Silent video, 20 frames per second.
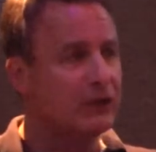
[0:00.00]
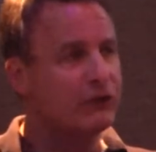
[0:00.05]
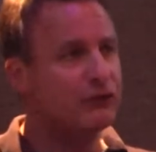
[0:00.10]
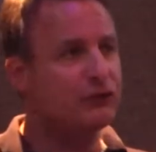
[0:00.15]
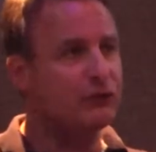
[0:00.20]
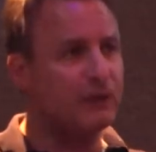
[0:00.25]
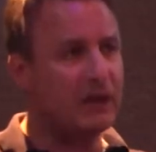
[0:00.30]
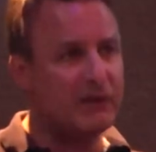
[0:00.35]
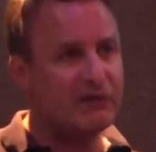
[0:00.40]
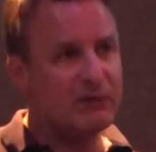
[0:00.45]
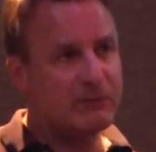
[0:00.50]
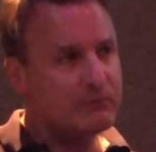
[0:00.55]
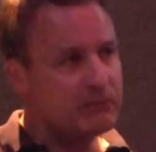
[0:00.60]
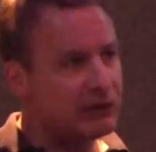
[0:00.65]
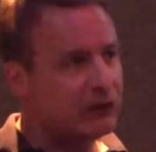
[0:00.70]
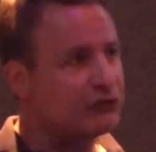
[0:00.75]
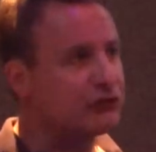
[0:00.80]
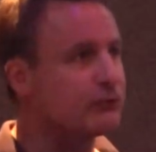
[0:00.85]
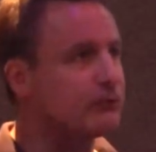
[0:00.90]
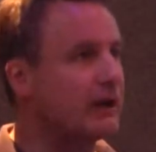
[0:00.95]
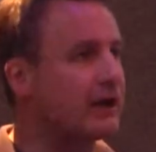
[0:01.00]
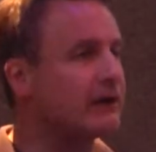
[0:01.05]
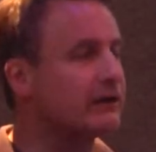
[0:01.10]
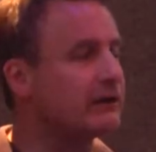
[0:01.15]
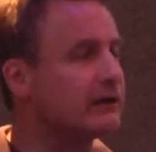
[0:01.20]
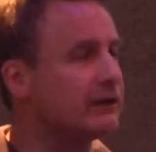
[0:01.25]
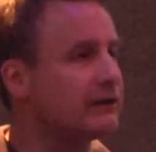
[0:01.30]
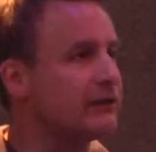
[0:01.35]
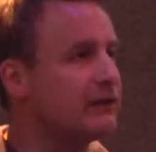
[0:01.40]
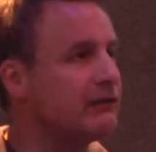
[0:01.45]
So we have a mixed
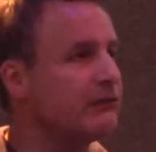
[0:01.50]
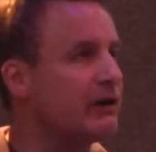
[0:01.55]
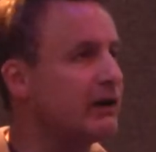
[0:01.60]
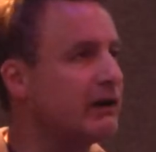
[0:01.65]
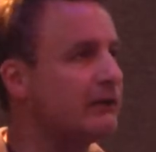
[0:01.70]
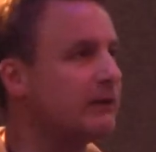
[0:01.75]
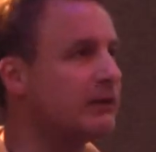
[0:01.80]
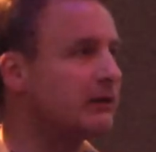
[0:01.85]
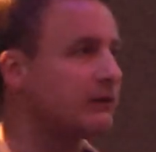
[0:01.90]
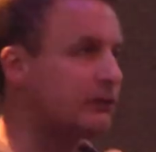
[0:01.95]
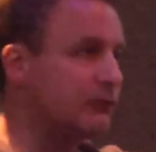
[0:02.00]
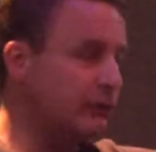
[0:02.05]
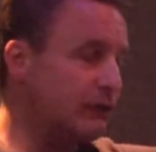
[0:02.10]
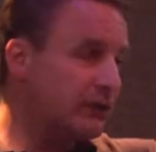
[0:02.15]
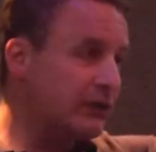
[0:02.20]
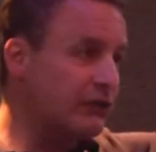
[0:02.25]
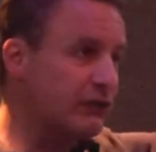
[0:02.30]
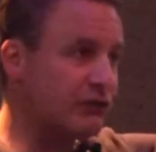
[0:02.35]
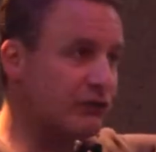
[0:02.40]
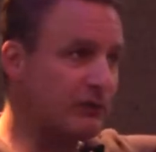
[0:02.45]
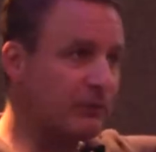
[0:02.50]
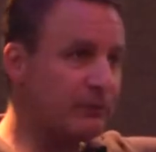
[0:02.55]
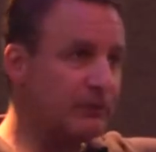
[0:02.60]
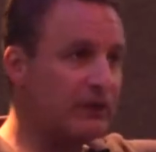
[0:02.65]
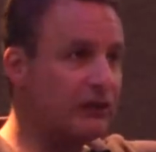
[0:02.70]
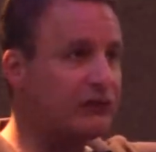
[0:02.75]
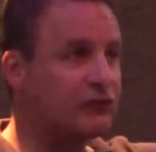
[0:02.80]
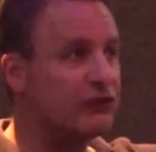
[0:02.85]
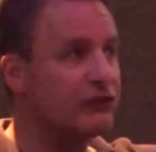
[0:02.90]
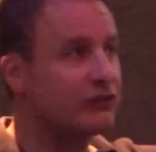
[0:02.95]
record on the environment, good in some
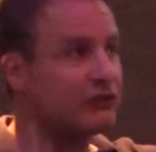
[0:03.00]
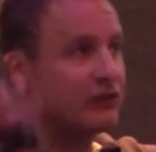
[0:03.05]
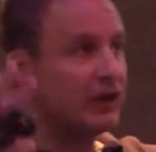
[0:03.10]
places,